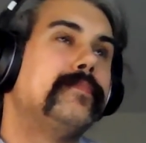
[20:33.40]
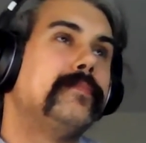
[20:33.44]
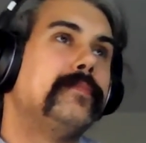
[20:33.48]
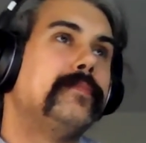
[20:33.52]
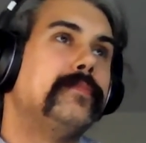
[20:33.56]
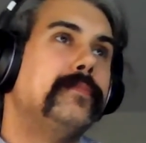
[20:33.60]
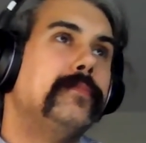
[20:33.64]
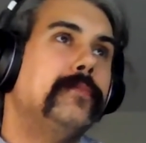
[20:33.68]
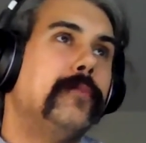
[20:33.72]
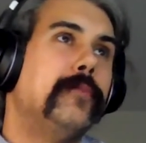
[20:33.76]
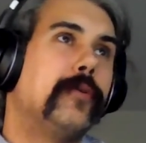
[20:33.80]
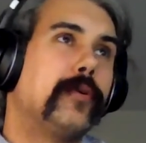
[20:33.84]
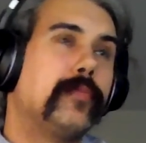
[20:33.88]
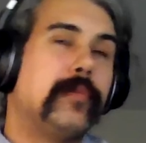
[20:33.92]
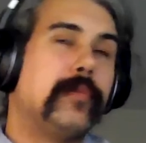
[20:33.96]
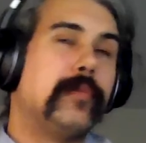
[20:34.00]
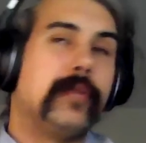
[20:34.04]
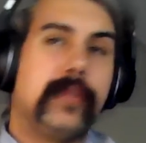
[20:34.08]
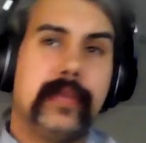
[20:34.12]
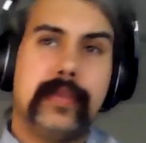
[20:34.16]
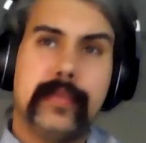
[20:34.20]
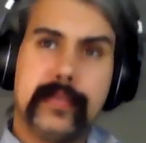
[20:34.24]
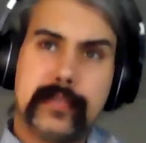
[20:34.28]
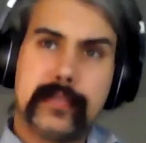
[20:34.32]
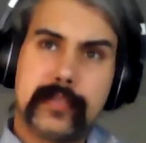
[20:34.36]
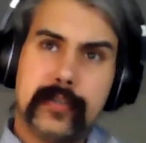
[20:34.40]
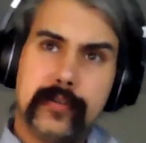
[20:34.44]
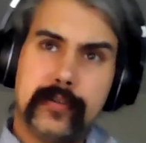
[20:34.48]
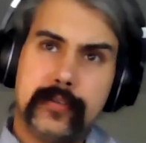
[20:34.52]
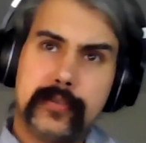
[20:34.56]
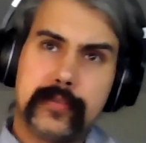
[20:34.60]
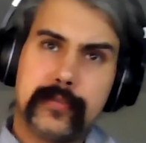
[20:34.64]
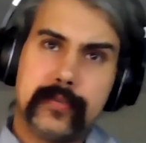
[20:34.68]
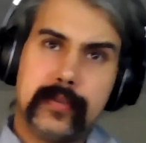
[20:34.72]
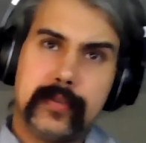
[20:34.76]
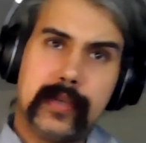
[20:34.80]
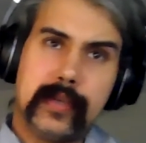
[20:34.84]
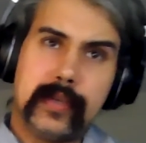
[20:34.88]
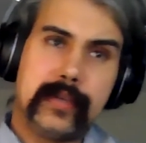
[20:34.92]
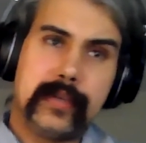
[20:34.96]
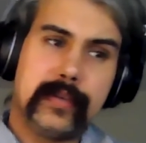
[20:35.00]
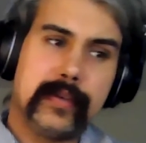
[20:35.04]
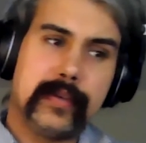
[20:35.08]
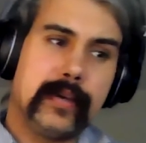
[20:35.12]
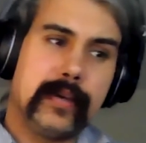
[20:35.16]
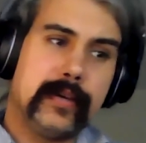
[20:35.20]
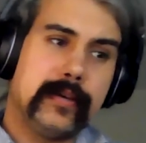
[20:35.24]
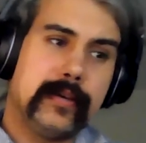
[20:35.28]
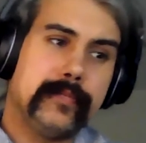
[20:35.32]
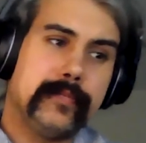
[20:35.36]
normally this goes through
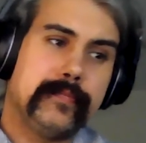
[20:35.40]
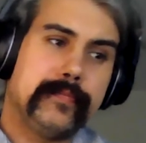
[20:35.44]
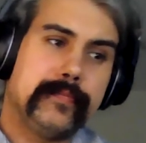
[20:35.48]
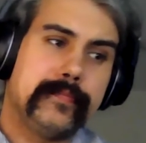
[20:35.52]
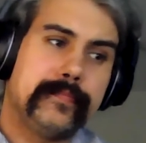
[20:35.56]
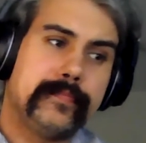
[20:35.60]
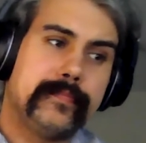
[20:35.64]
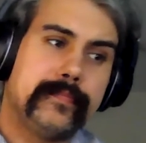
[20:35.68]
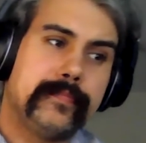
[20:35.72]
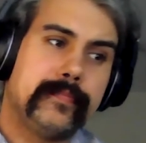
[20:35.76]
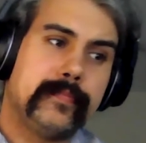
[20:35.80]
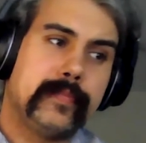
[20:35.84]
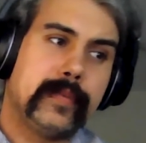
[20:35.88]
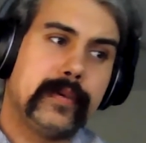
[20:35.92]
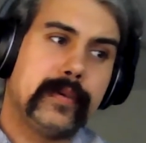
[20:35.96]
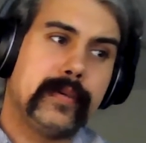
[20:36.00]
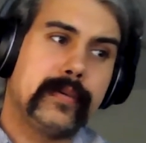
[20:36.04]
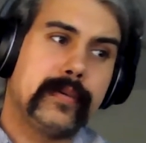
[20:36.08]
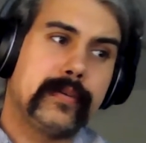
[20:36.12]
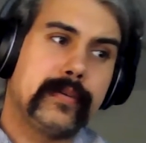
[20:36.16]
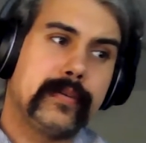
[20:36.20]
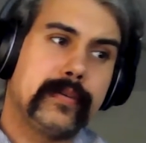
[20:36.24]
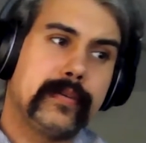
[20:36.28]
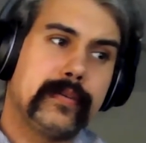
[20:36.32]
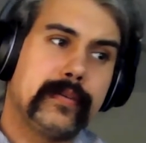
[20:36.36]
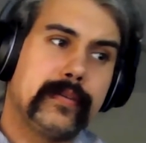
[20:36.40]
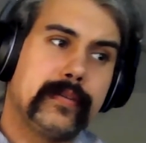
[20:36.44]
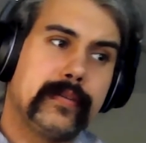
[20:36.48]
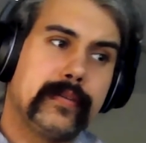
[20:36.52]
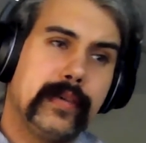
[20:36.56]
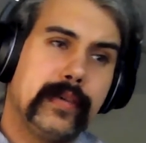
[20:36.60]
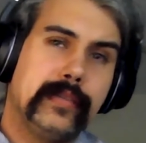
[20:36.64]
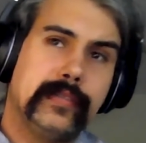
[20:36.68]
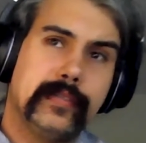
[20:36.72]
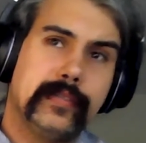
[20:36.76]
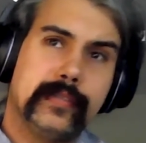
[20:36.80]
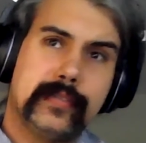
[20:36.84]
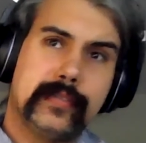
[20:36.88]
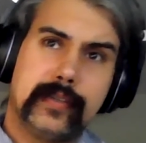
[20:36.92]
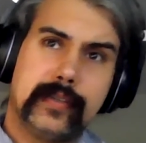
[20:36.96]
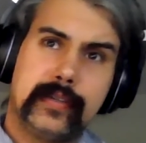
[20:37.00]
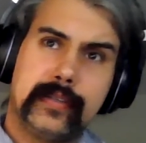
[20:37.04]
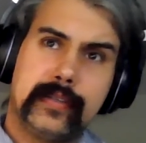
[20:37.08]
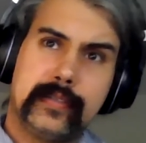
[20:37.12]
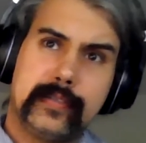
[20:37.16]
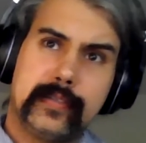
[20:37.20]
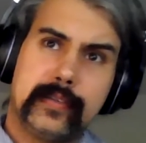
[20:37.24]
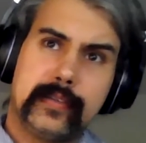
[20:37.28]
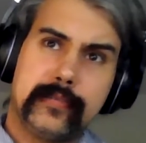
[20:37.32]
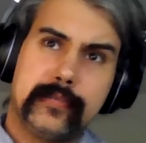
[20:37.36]
like um, like licensing
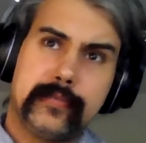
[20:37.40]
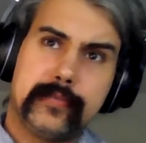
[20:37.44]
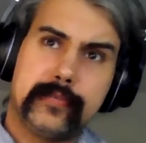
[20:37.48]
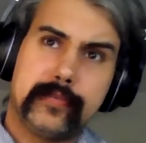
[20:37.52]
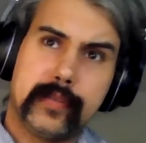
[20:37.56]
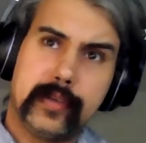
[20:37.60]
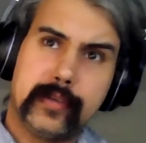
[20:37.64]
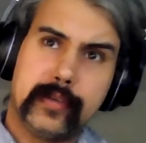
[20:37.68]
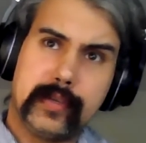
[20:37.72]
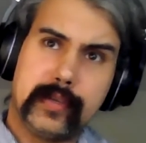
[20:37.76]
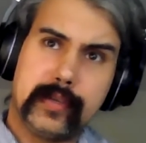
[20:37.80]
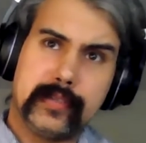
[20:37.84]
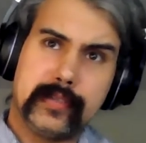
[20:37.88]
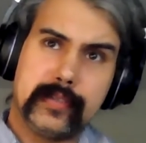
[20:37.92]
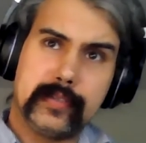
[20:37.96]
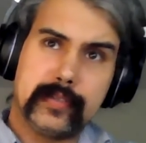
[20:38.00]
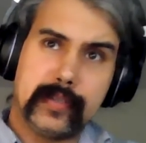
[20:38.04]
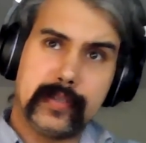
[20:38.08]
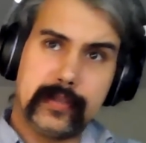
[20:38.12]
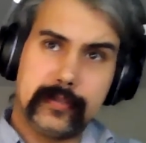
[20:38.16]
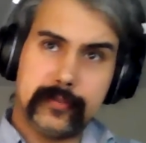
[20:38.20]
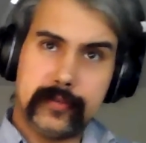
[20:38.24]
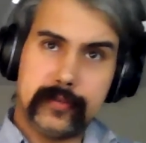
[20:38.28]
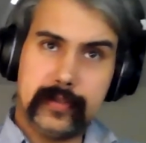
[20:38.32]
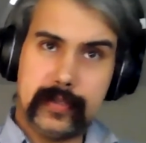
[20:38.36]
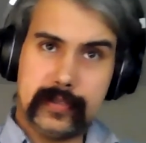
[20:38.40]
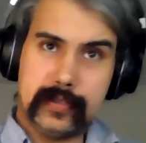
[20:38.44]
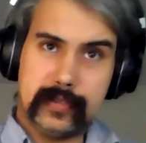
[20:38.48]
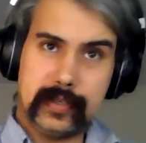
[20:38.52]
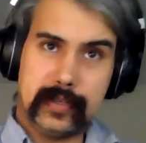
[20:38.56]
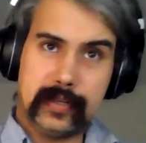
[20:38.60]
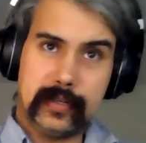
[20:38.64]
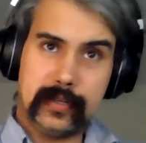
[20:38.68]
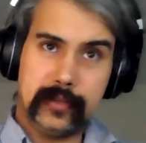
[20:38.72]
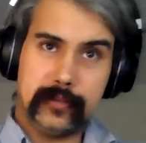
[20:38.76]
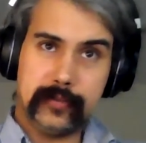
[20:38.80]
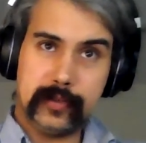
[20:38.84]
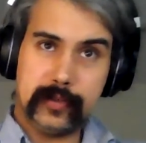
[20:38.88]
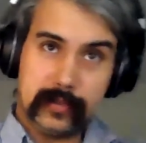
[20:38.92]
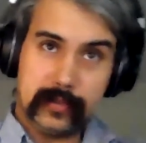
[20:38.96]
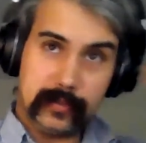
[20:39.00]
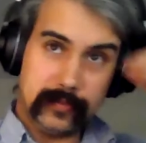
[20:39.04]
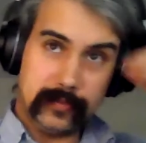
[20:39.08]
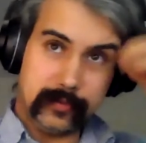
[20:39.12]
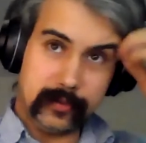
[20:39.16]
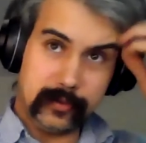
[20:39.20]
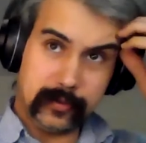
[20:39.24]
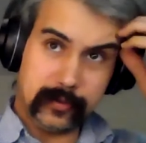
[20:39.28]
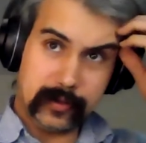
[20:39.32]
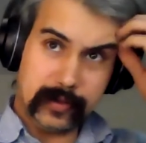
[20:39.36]
and stuff, like because it's like treated as like an increase
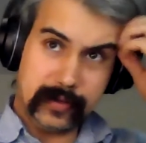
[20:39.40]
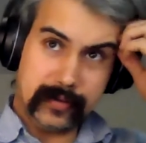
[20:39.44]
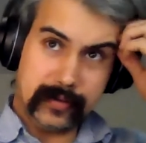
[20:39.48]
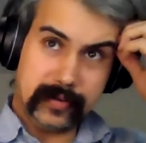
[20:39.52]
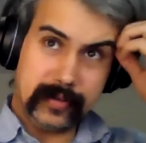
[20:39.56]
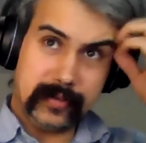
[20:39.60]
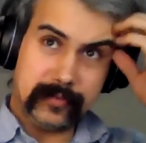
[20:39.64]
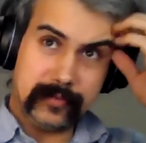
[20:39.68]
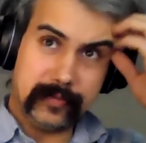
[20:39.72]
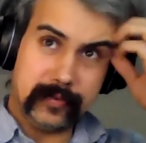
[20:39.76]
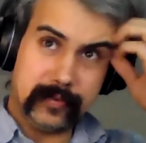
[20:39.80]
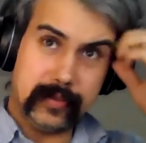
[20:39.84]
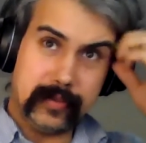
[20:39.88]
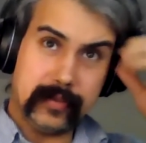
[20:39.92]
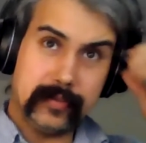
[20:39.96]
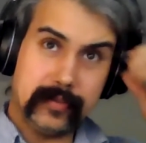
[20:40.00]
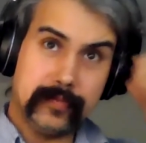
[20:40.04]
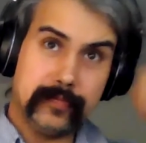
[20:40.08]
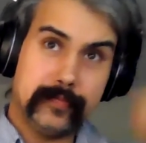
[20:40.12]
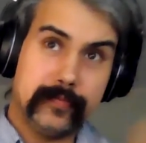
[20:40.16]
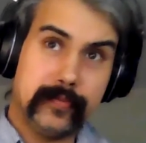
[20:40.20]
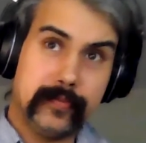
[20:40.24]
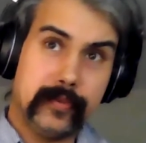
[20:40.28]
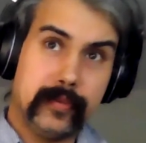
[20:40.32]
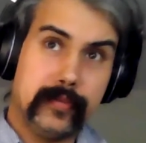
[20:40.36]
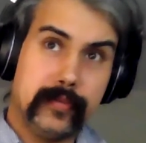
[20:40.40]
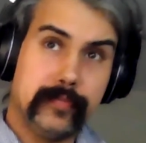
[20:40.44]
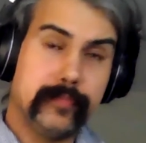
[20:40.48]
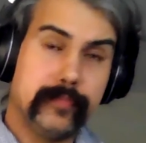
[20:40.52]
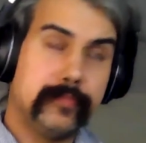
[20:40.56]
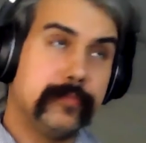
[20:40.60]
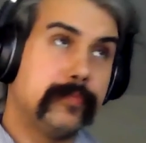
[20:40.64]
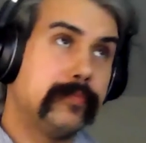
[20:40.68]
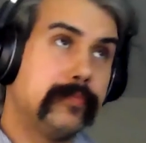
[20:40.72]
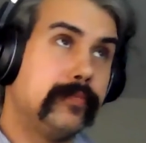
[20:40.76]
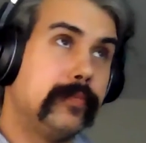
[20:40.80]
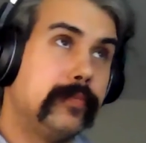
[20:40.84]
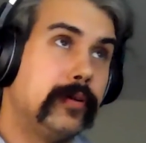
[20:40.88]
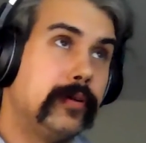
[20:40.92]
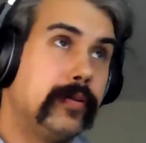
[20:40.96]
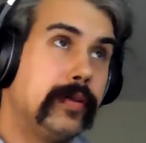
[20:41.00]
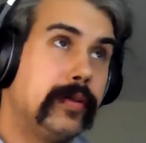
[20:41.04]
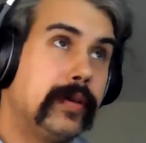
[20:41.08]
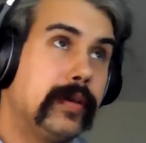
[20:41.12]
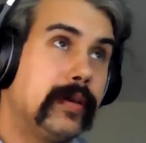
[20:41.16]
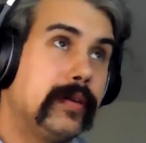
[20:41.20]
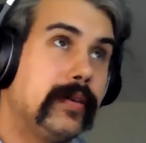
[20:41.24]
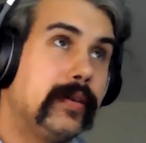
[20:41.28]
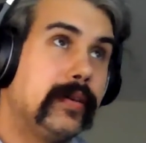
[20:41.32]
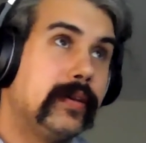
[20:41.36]
in floor area for the for the
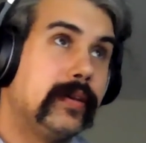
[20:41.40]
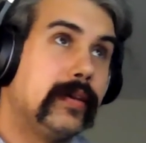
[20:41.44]
building.